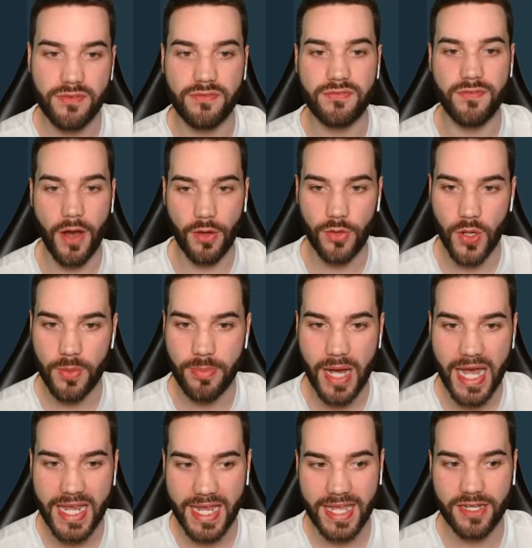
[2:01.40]
followed
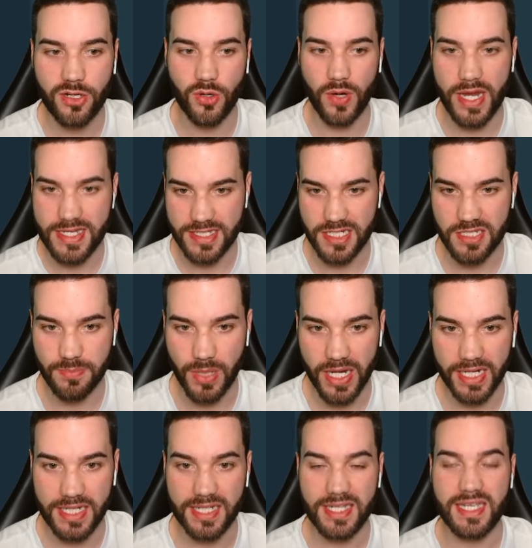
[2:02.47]
by a crazy
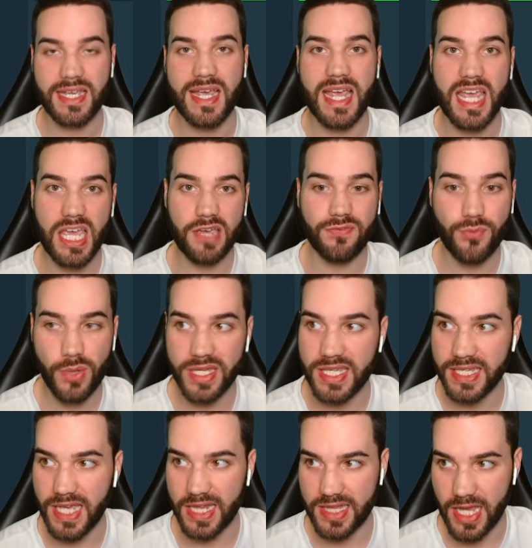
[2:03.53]
spike if we can
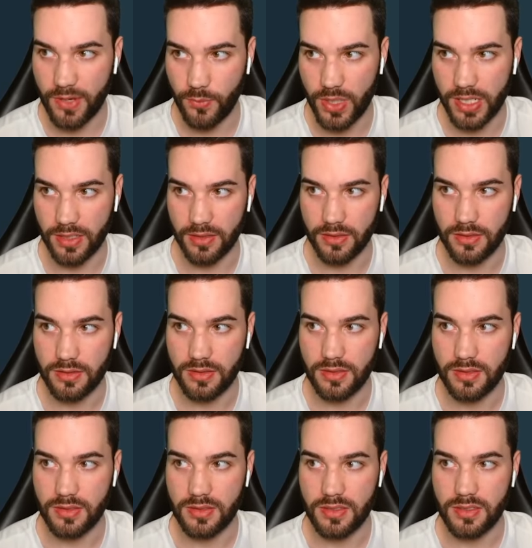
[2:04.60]
get that win.
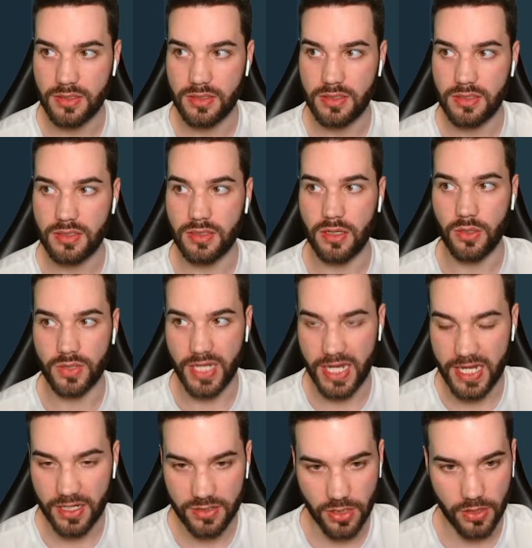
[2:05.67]
Okay,
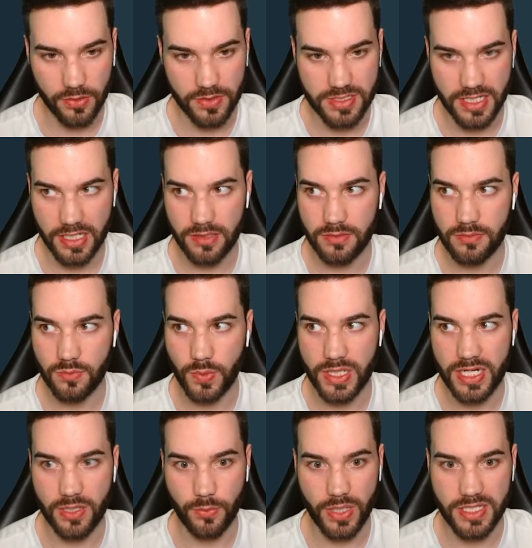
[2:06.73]
a dollar is in. We
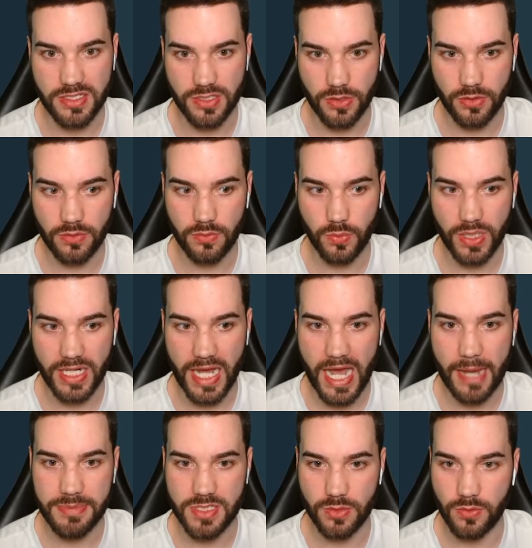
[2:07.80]
need a win soon. We
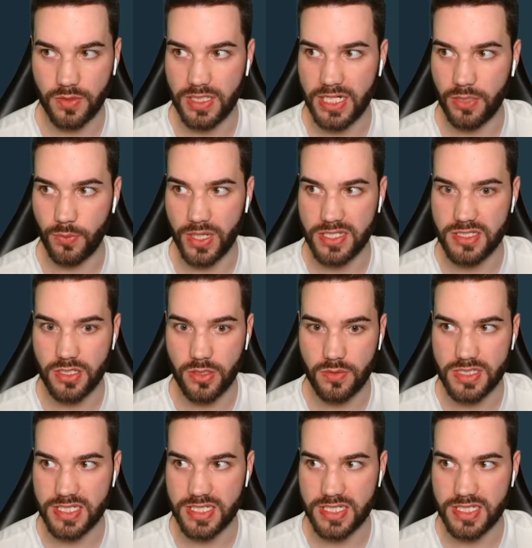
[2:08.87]
absolutely need a win soon.